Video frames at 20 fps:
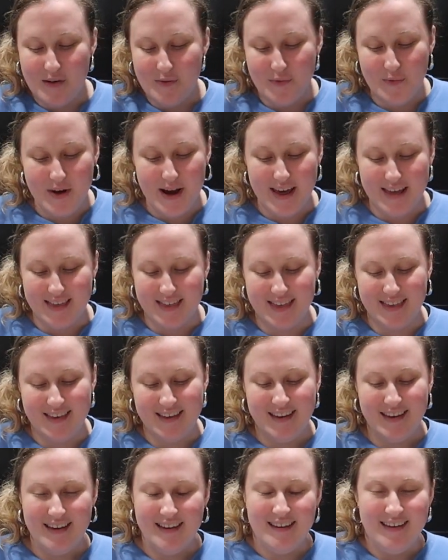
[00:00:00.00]
with
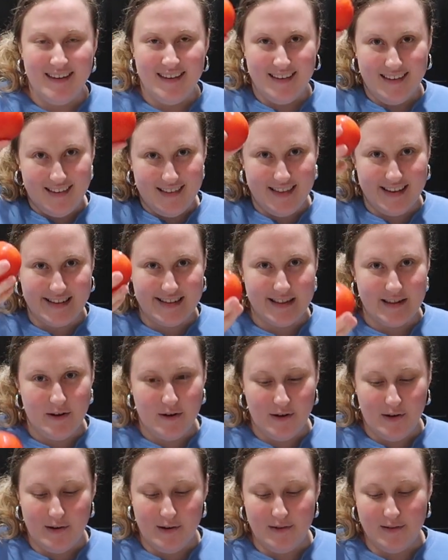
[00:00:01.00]
this
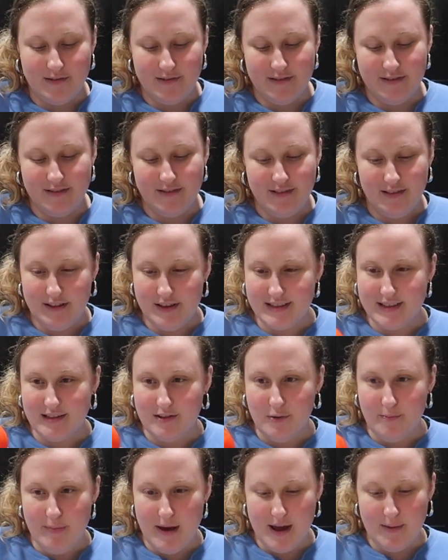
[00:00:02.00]

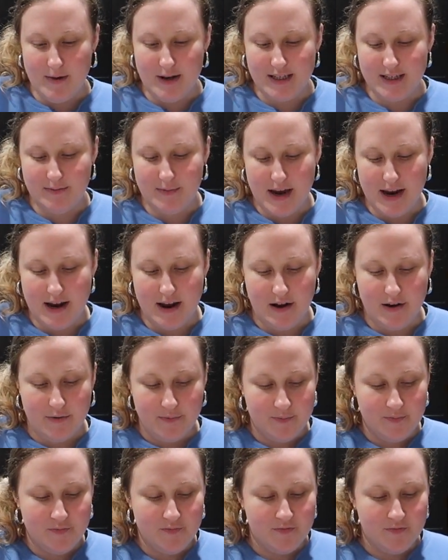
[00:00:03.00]
little baby tomato.